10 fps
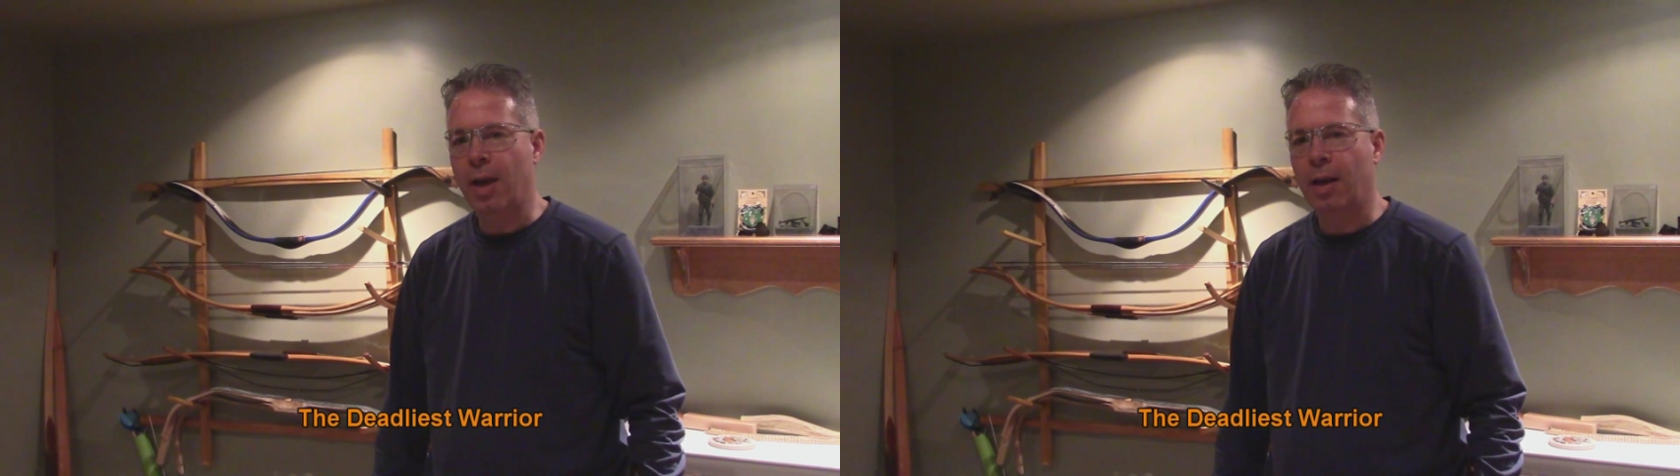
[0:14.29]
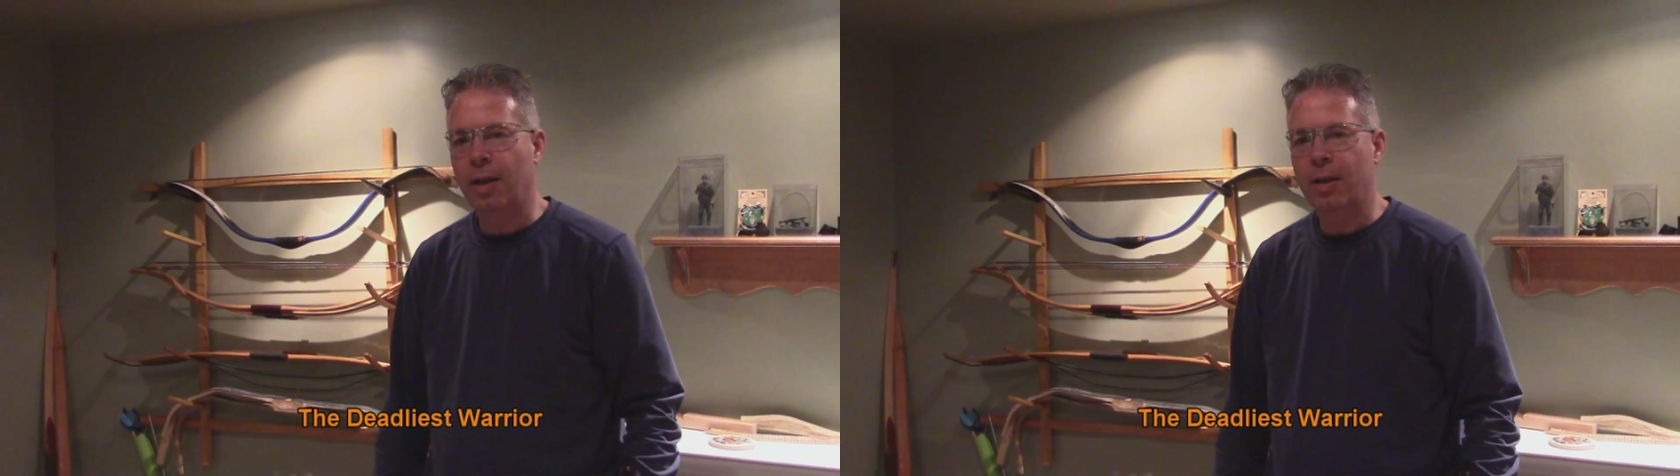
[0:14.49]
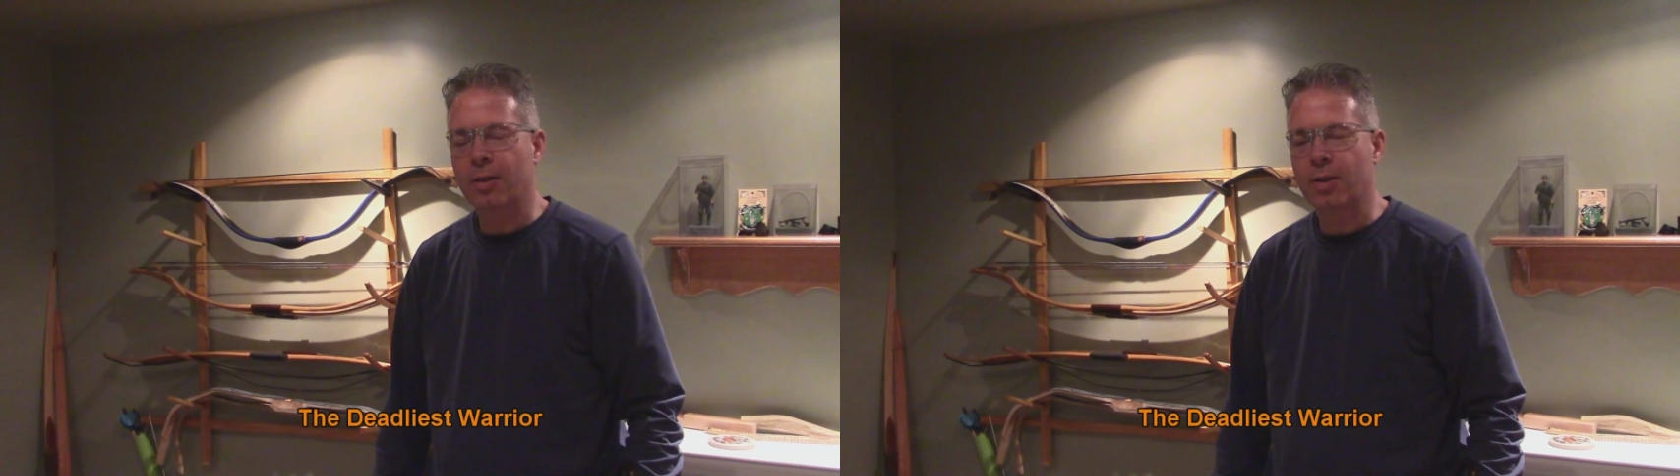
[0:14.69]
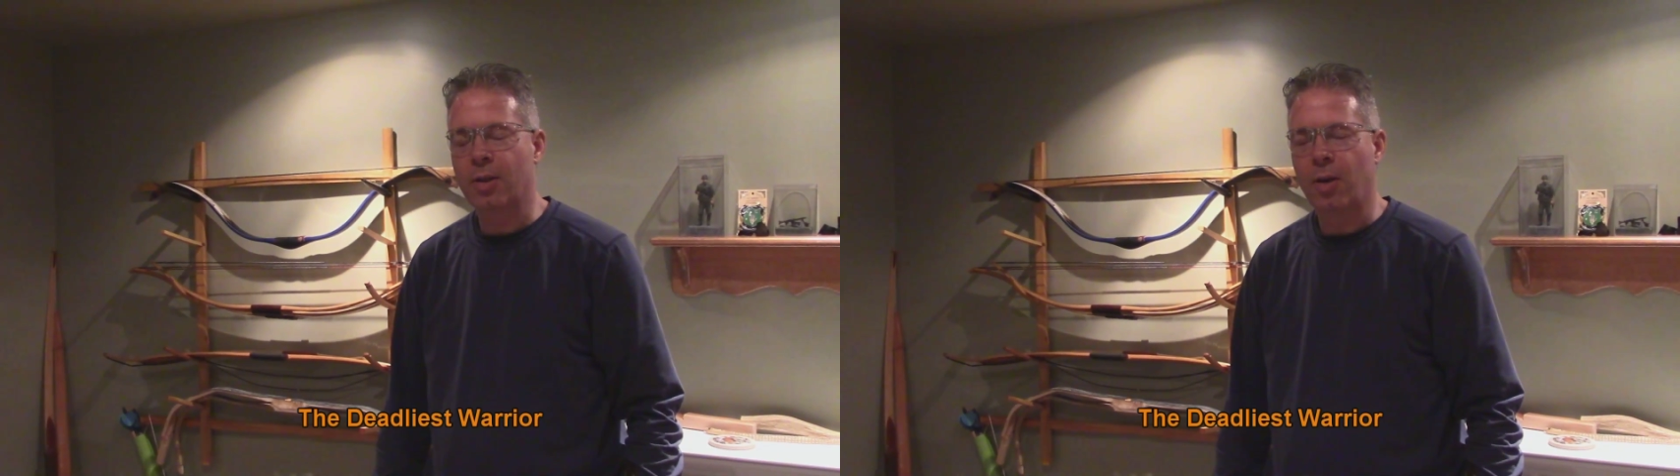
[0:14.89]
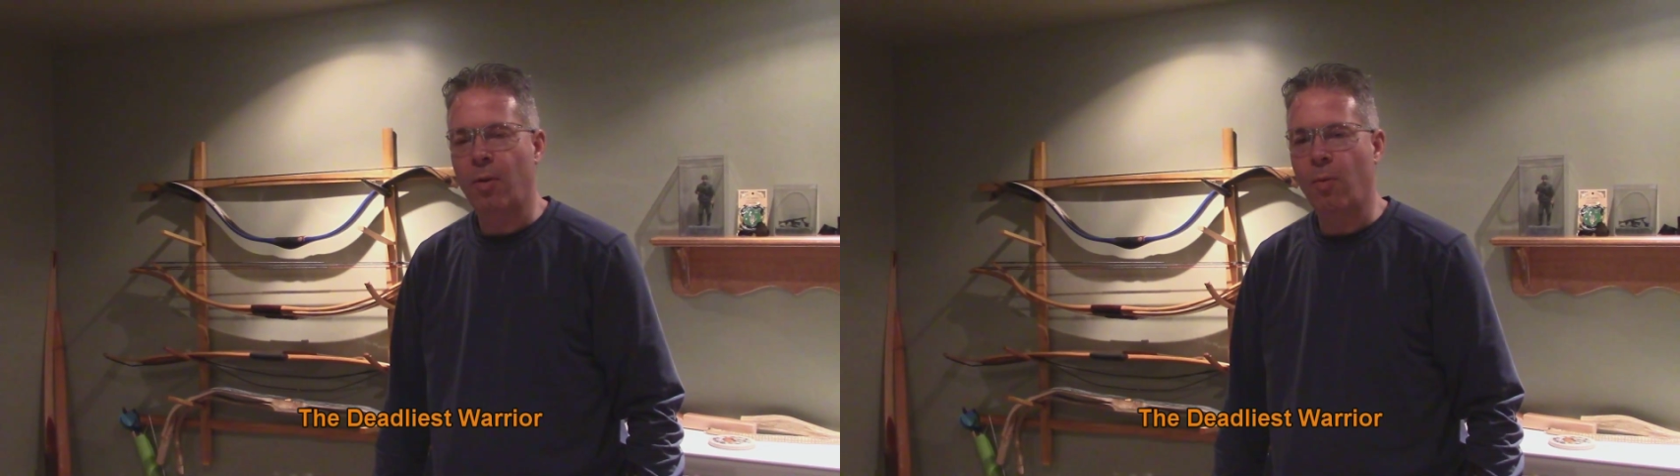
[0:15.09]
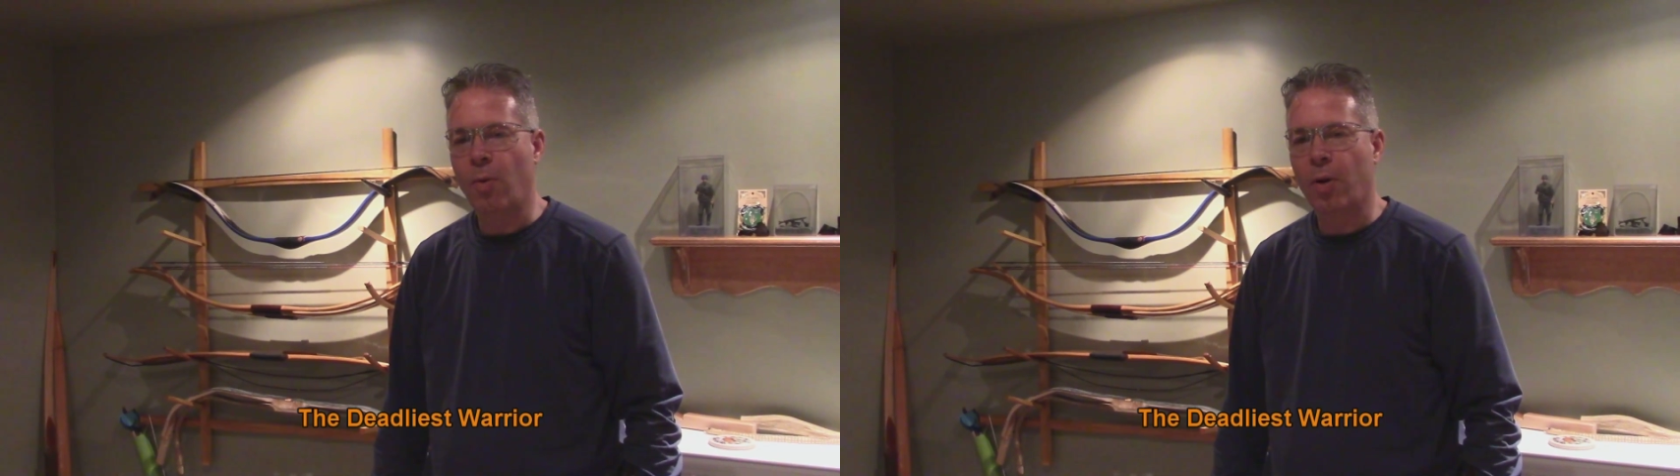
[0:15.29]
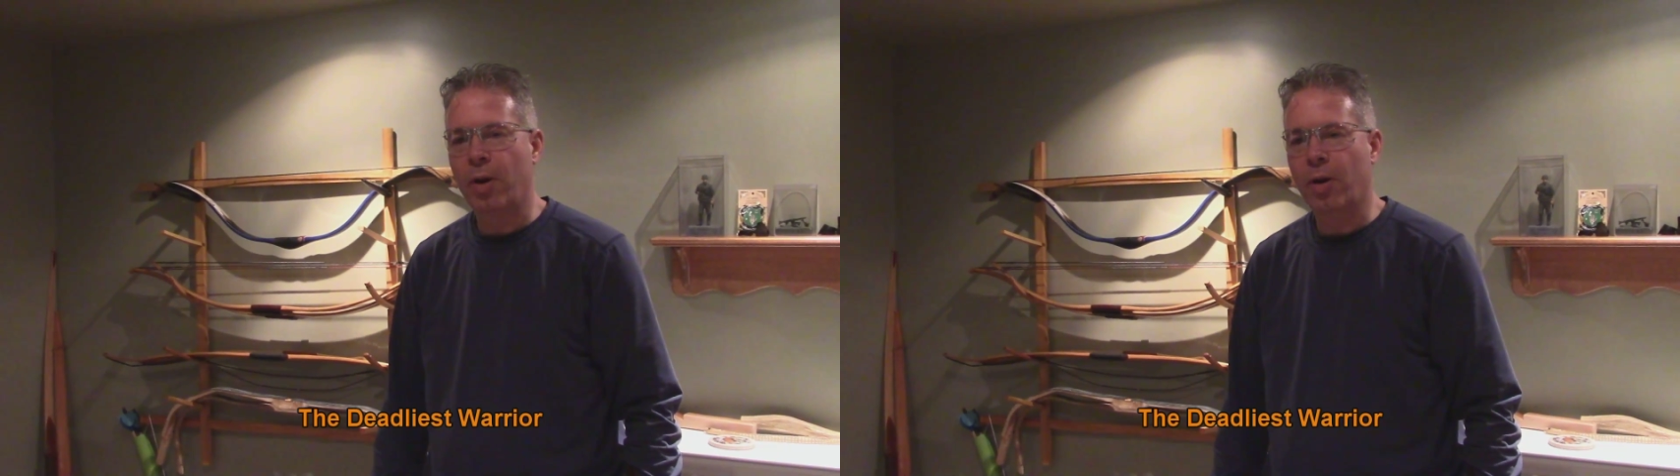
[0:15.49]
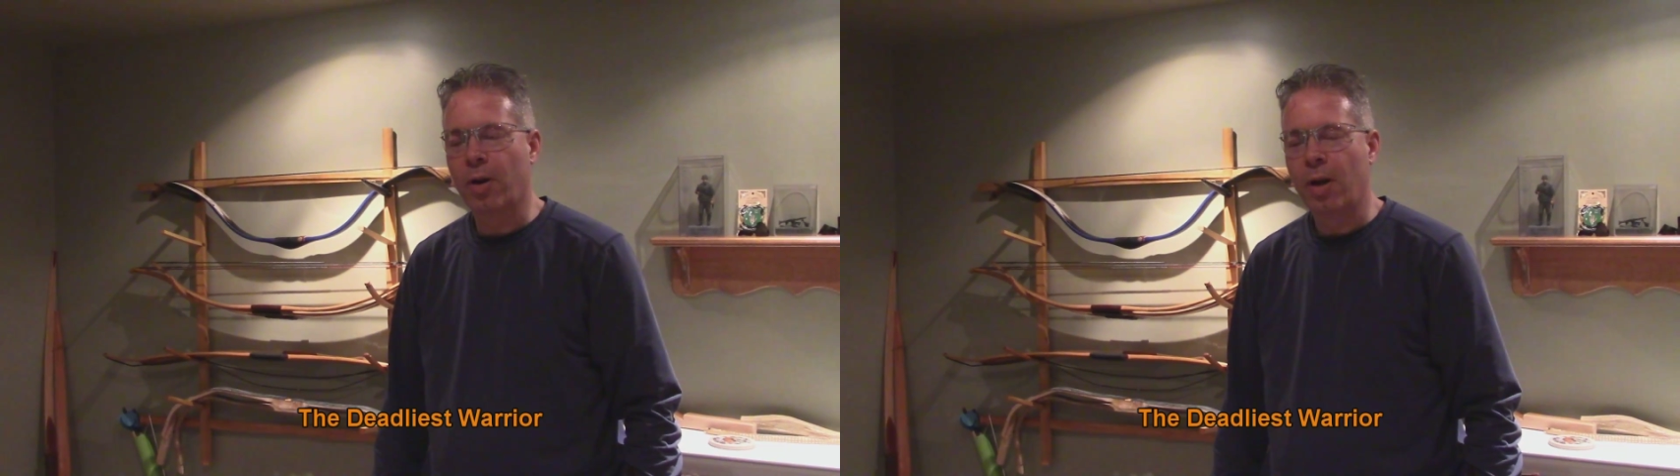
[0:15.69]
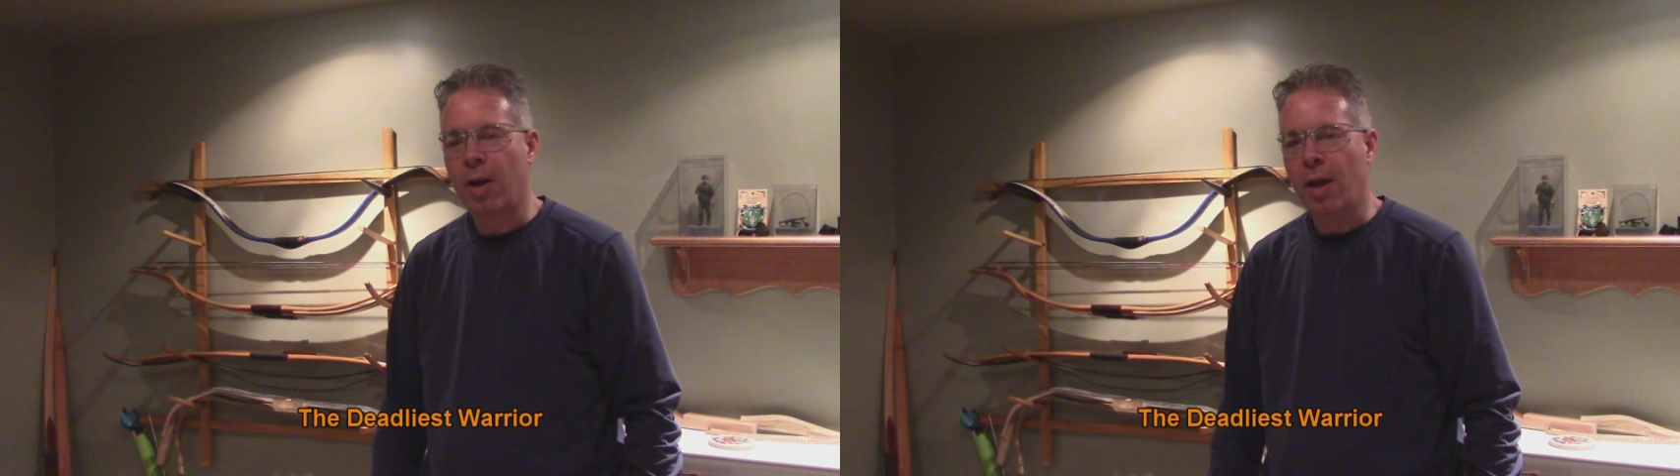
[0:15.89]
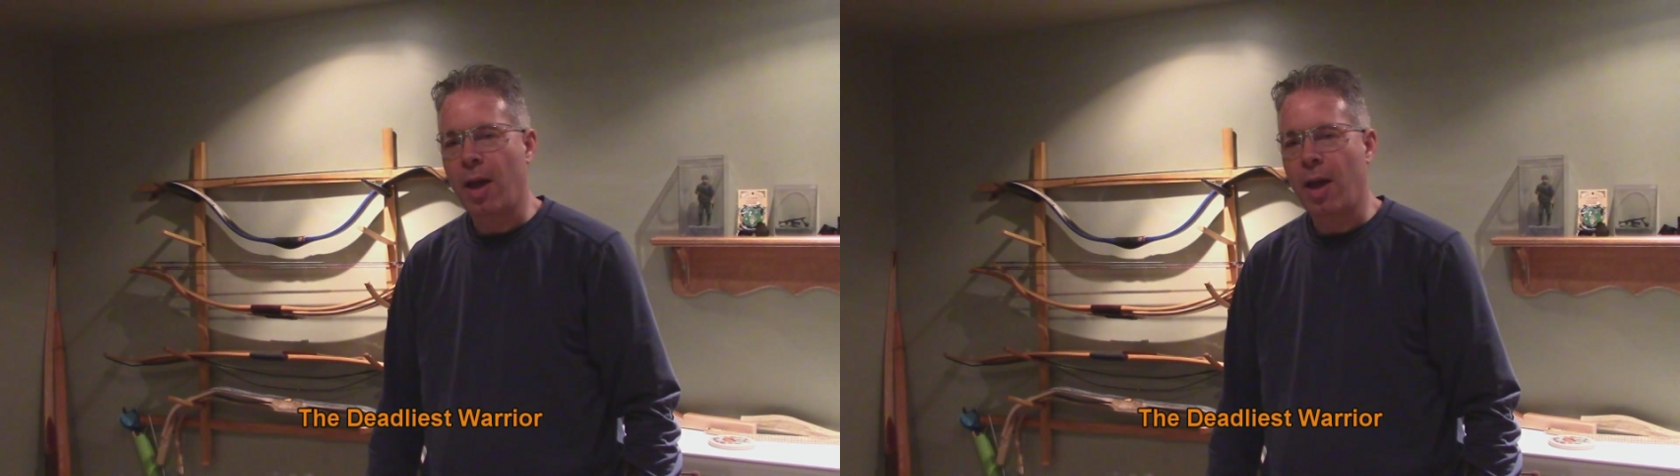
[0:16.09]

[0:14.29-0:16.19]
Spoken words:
Deadliest Warrior,